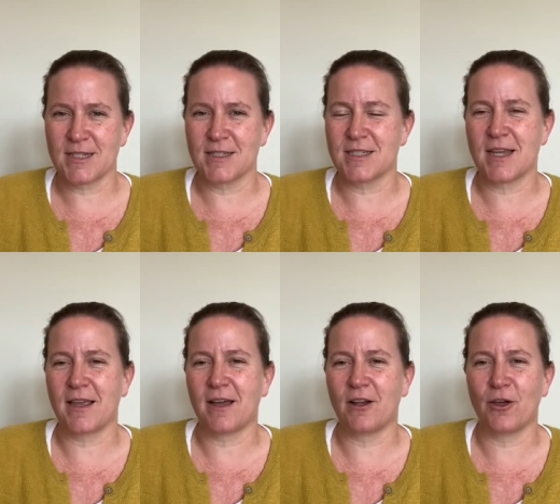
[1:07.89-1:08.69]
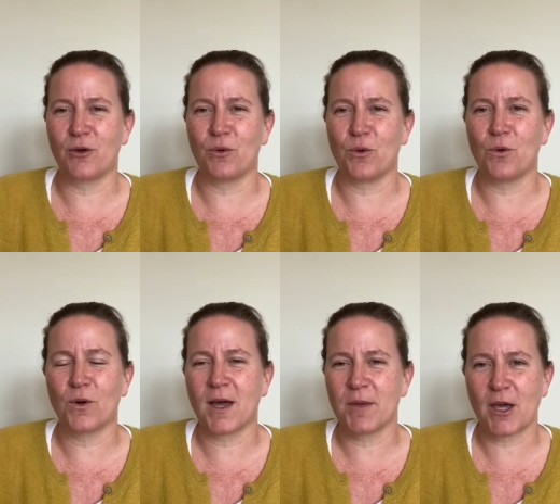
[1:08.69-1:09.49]
in saying hello or
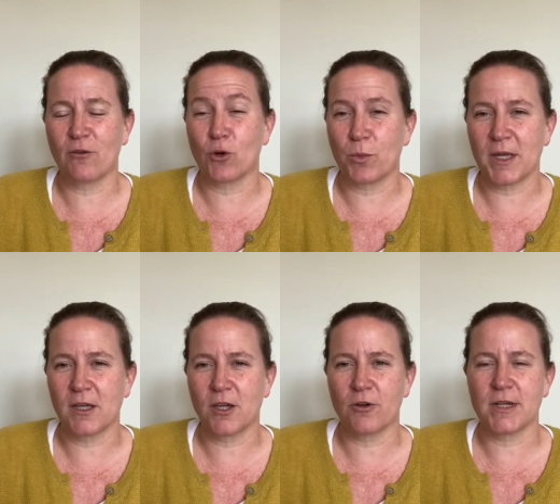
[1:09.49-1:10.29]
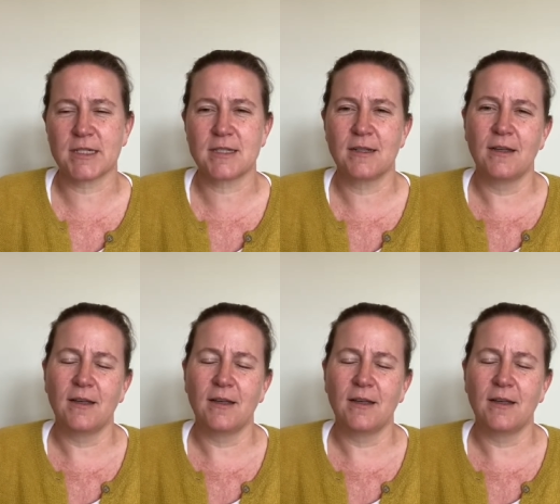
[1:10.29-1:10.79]
coming over or being curious.